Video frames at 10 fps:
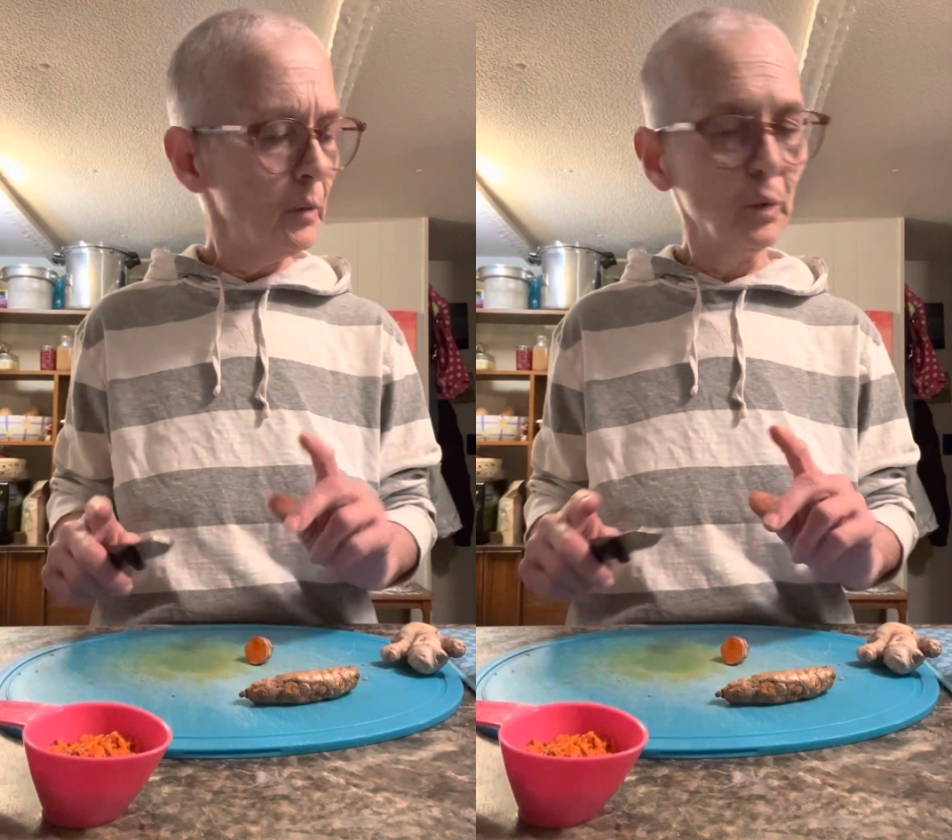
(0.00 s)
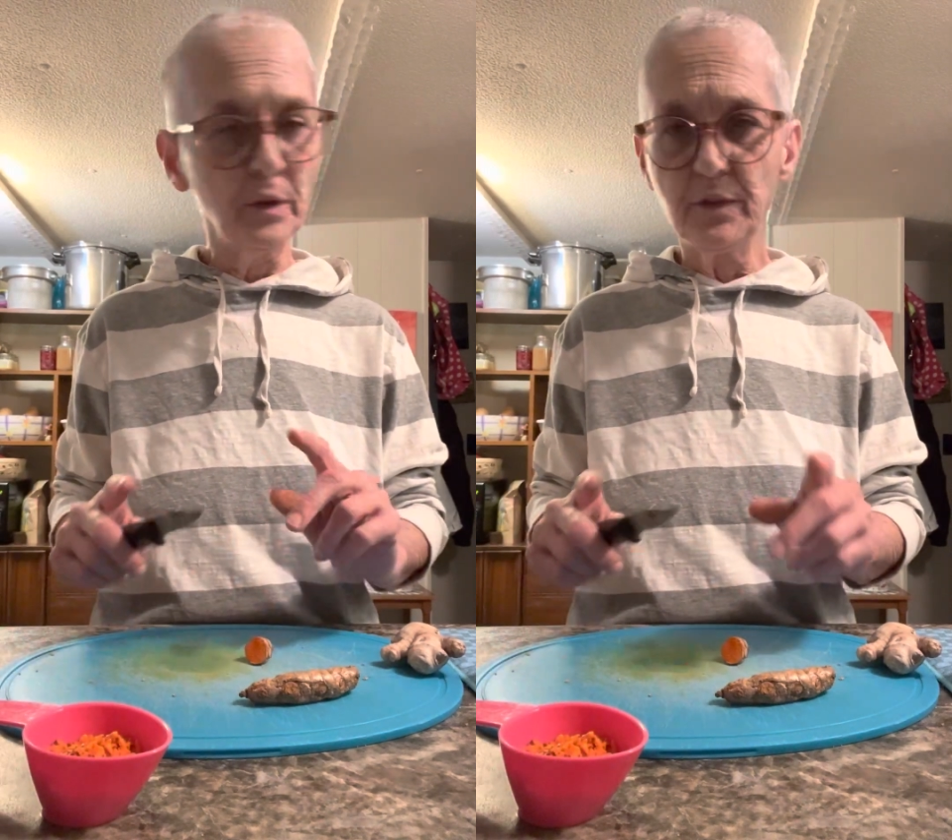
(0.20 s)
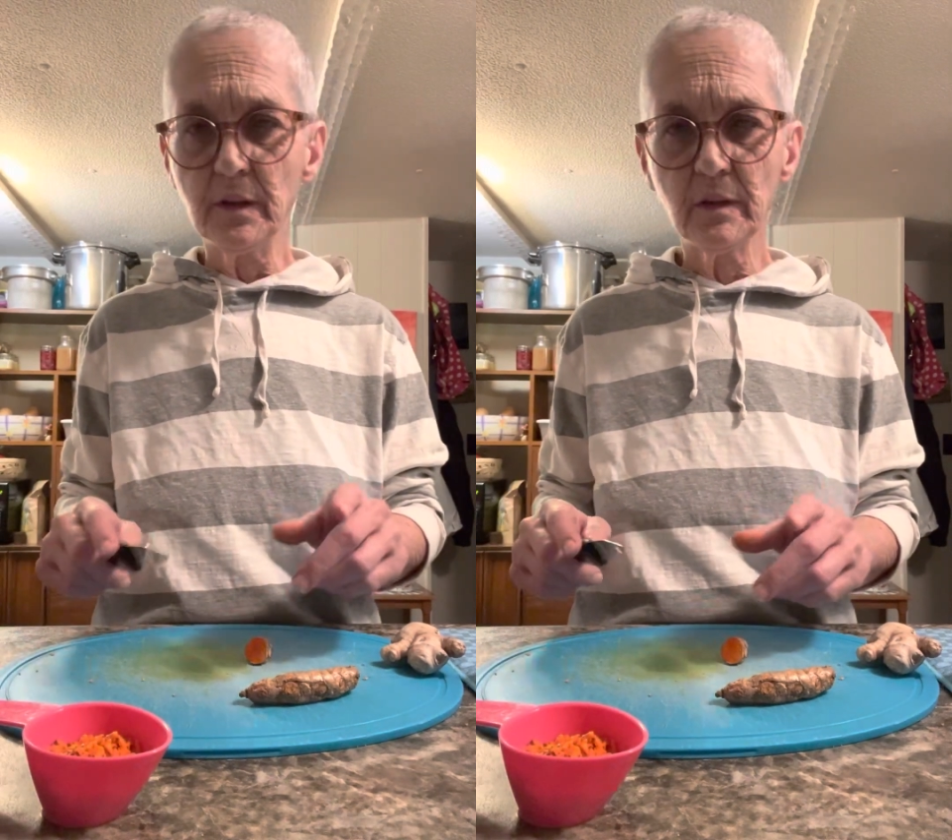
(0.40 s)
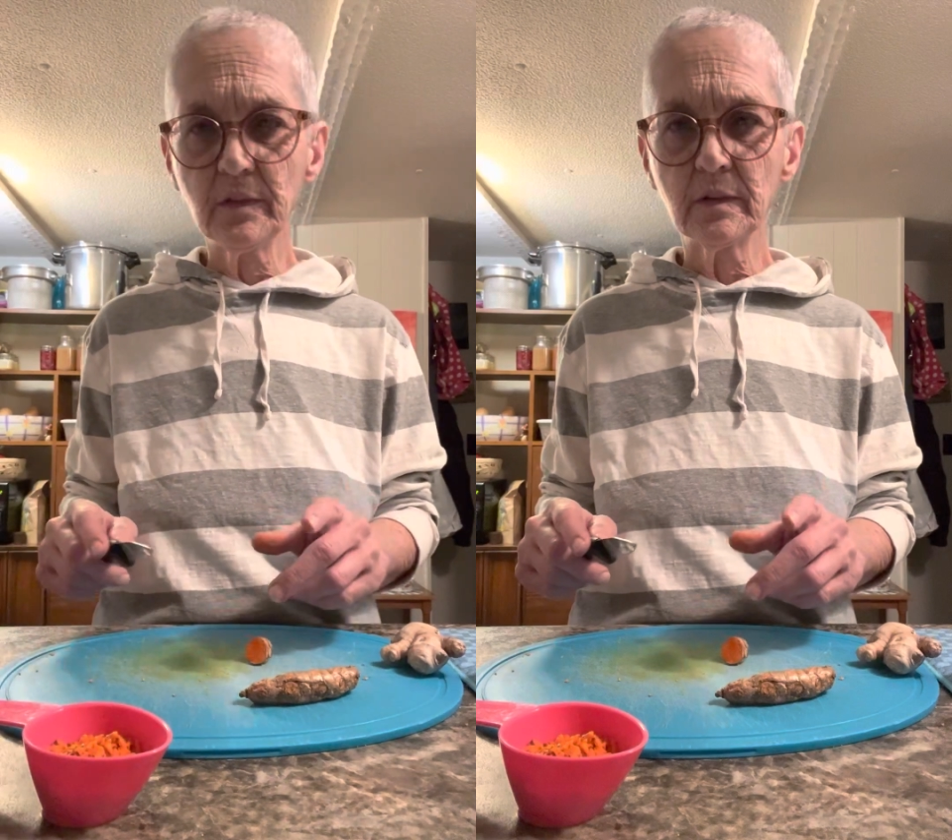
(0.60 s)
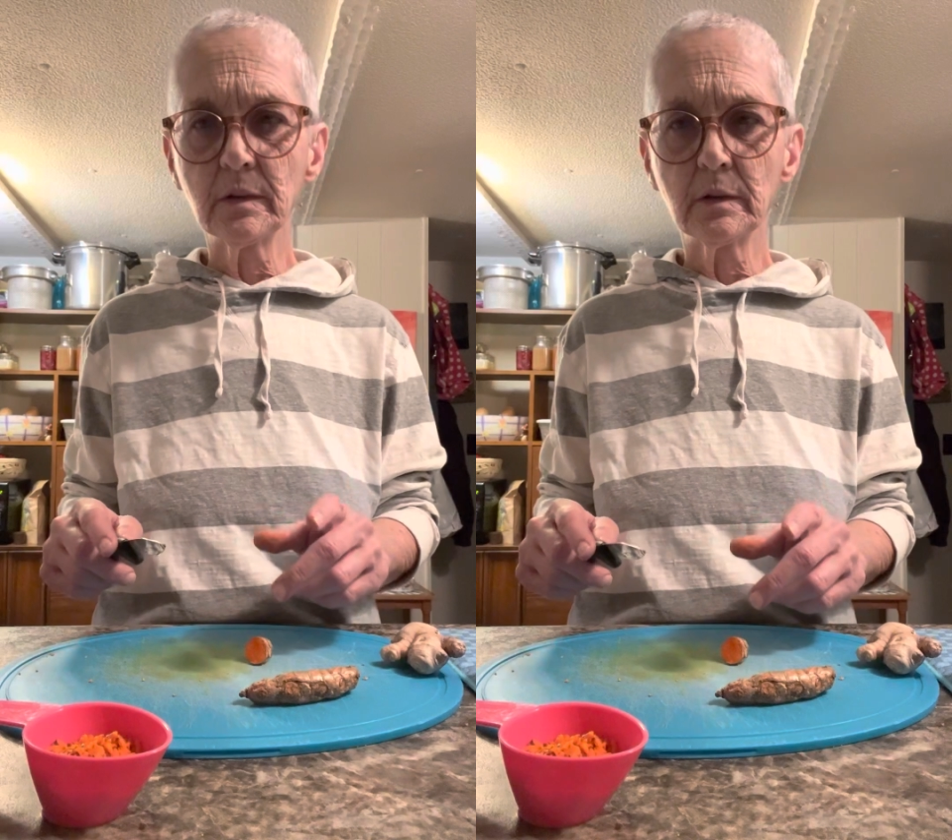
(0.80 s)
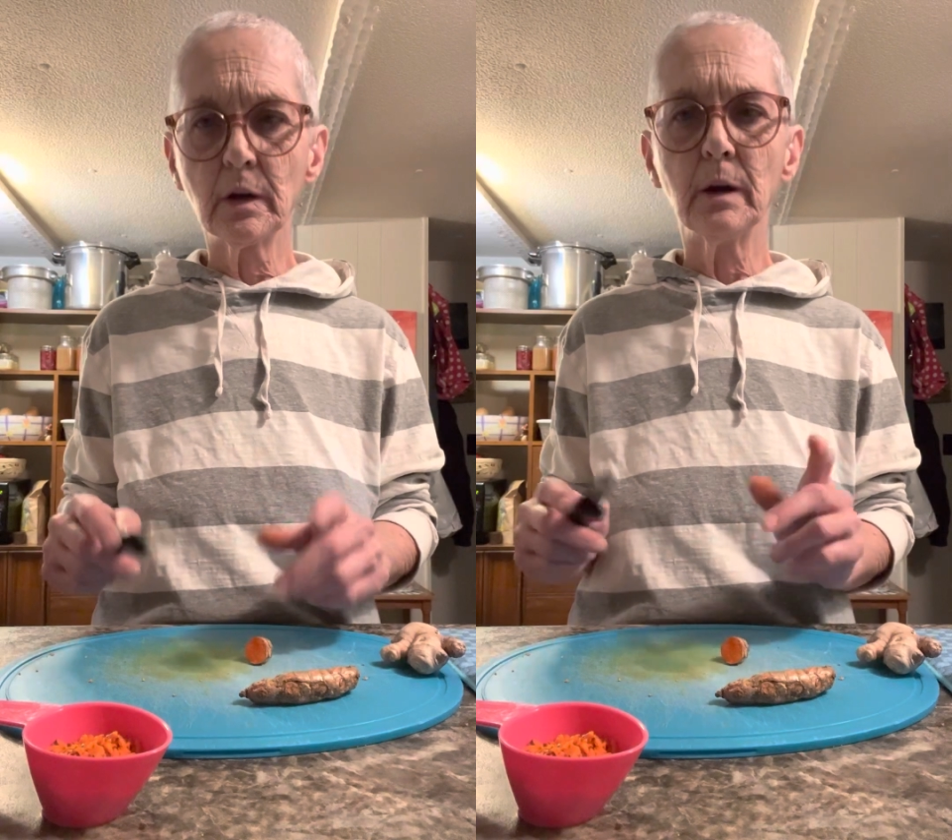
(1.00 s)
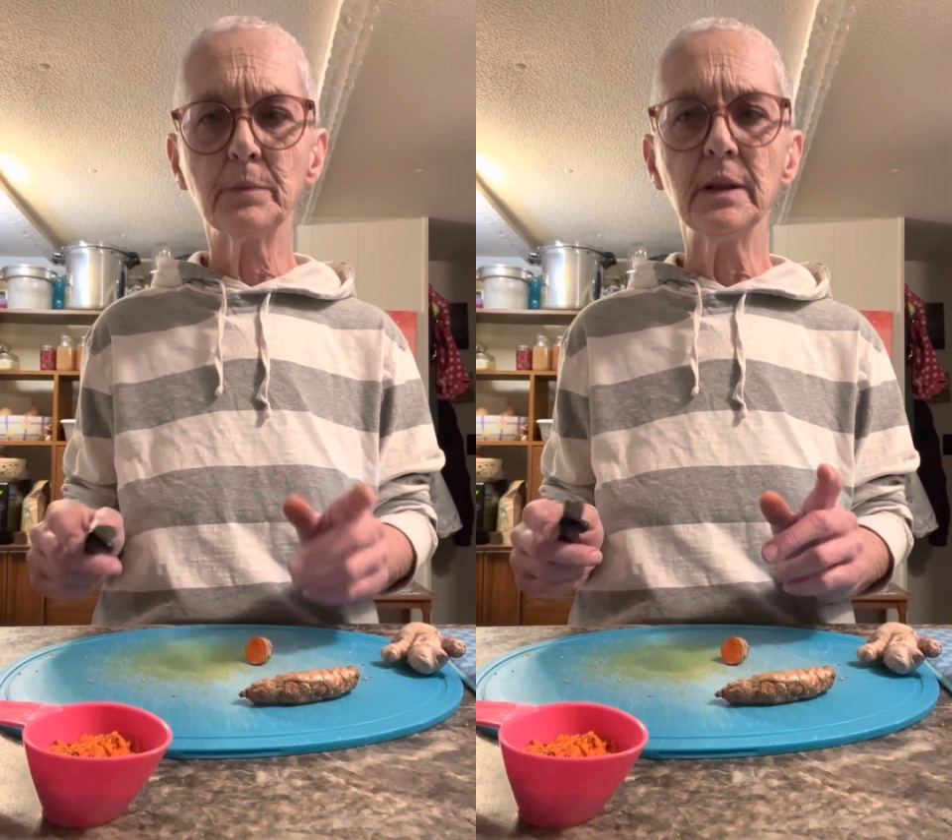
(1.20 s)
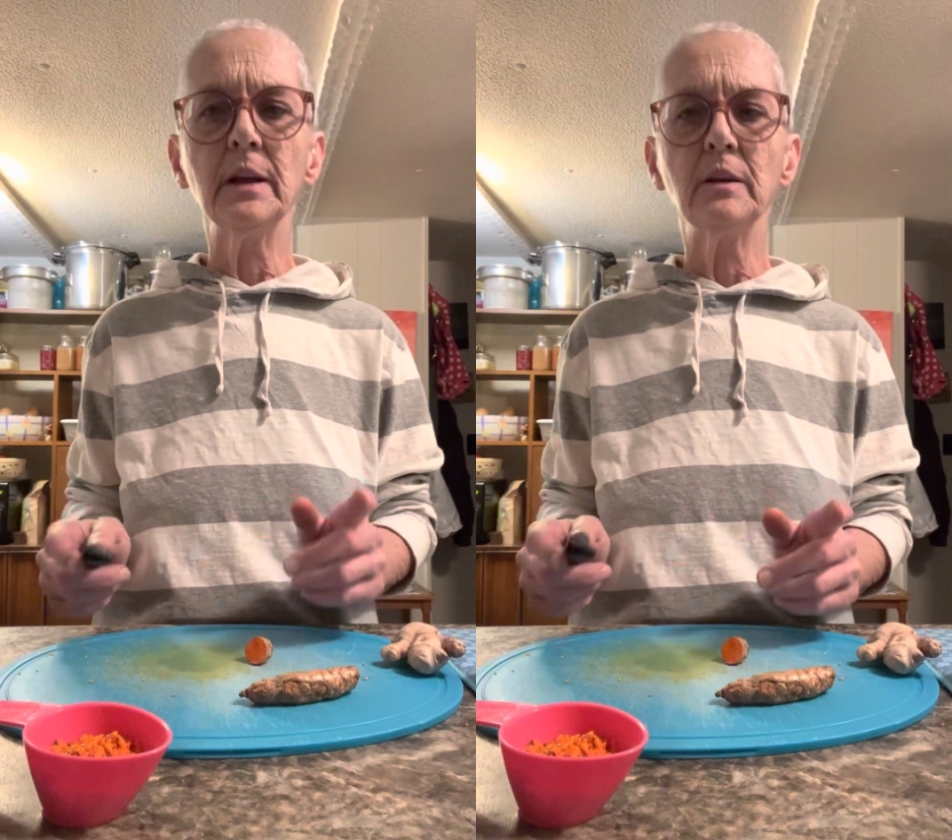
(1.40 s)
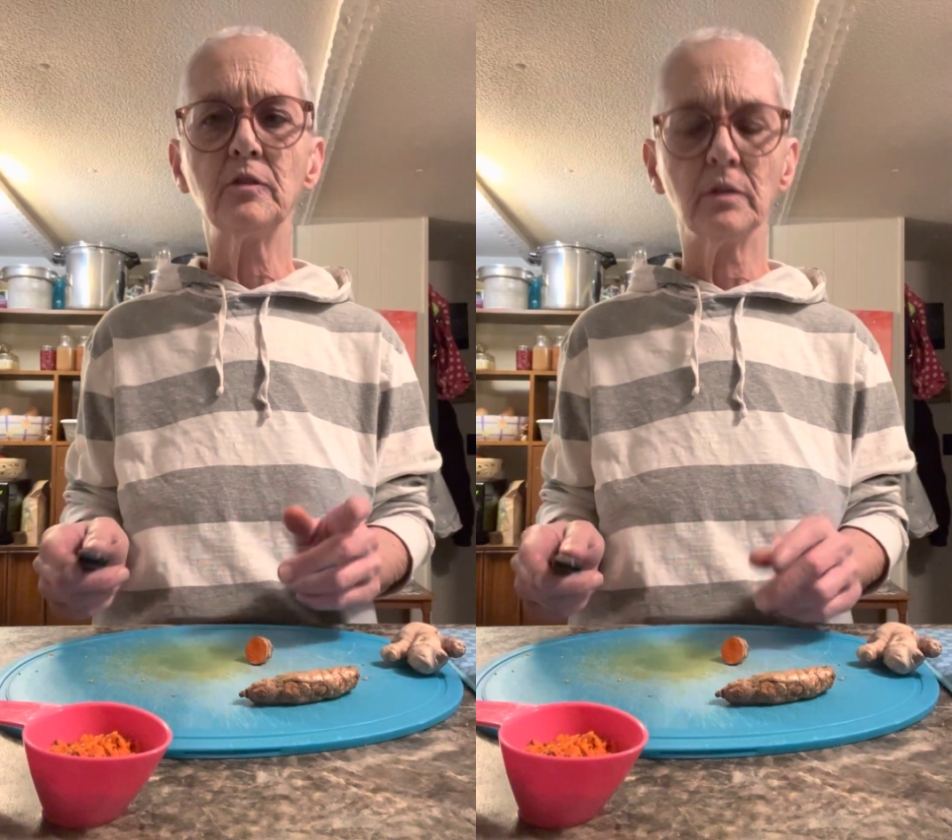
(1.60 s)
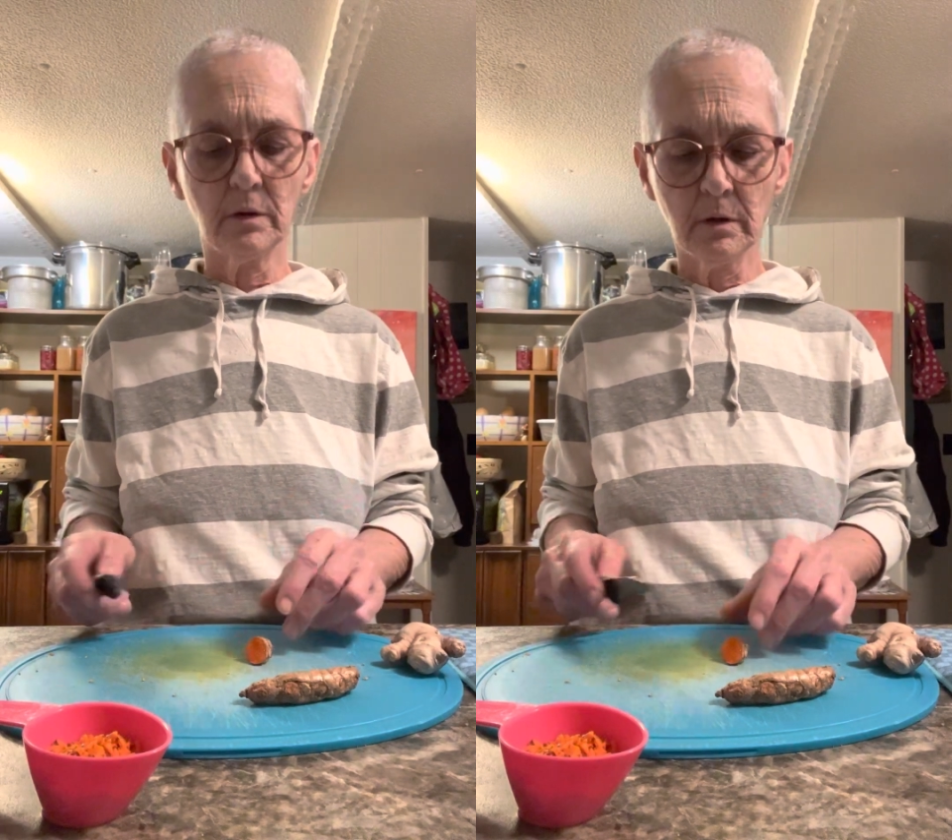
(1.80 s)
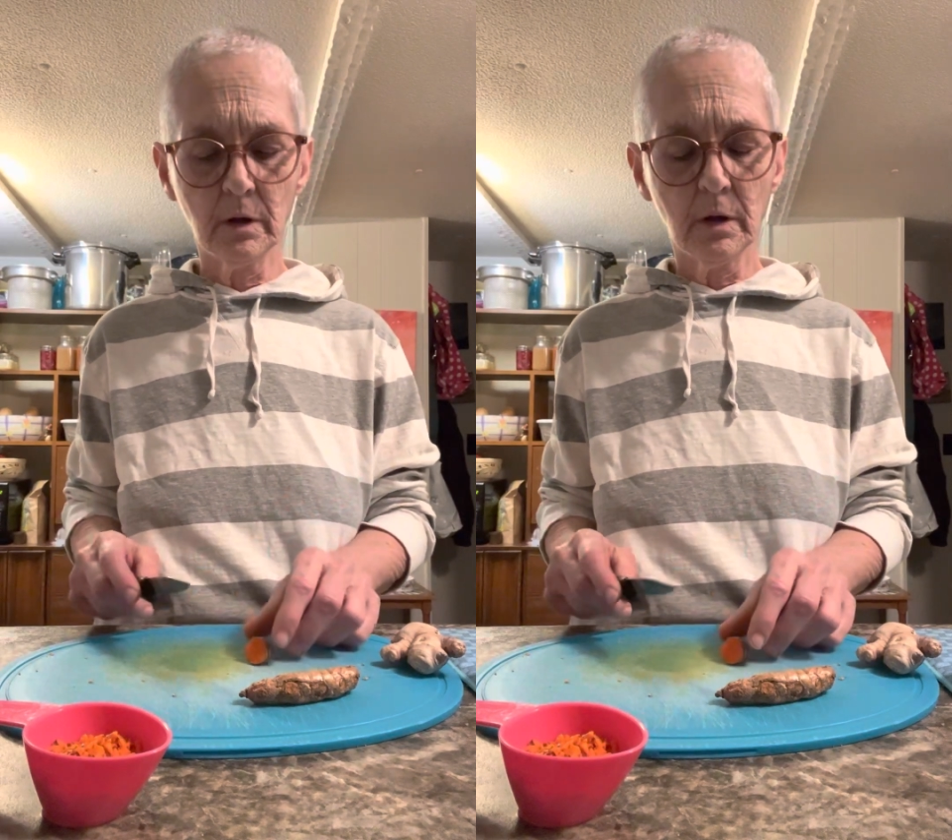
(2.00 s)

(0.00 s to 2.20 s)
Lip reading: with this combination